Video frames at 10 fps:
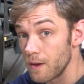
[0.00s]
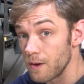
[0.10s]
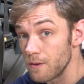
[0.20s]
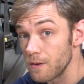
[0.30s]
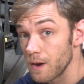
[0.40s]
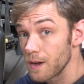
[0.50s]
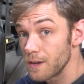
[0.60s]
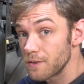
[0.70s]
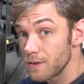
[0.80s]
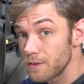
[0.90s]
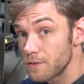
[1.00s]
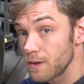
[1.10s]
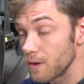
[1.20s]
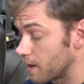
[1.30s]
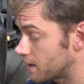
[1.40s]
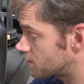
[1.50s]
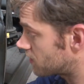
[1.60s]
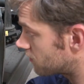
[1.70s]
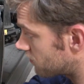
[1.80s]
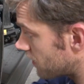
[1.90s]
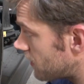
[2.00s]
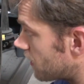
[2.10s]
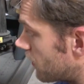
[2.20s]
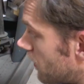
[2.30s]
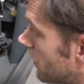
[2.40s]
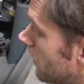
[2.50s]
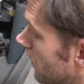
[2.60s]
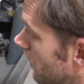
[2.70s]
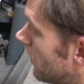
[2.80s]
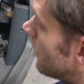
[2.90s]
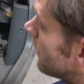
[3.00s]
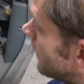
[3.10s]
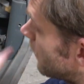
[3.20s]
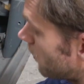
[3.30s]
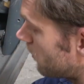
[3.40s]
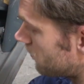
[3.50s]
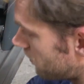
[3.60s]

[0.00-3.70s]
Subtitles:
Right, so as you can see, I've now got